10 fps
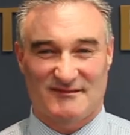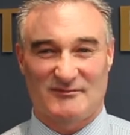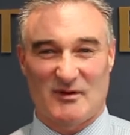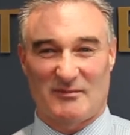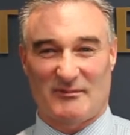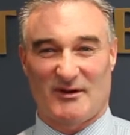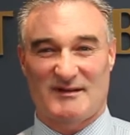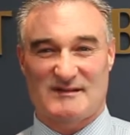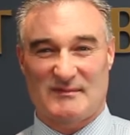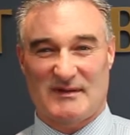from Property
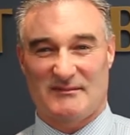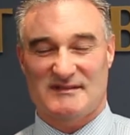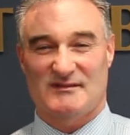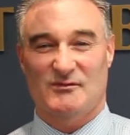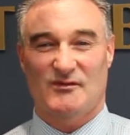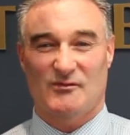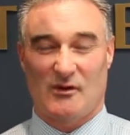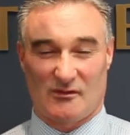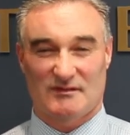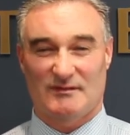Brokers in Palmerston North.
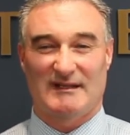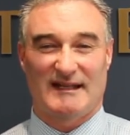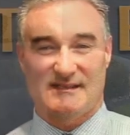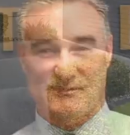Welcome to my latest